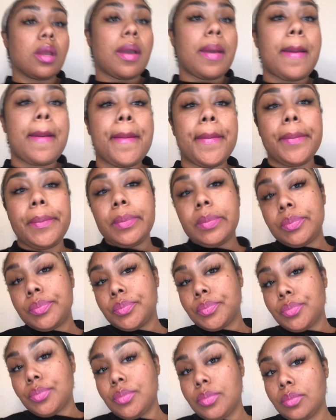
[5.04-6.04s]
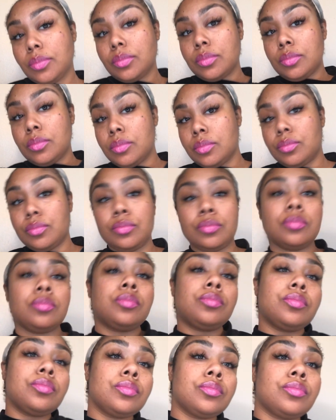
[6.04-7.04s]
What's up, y'all?
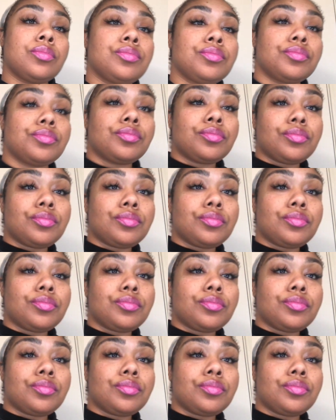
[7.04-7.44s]
Hey.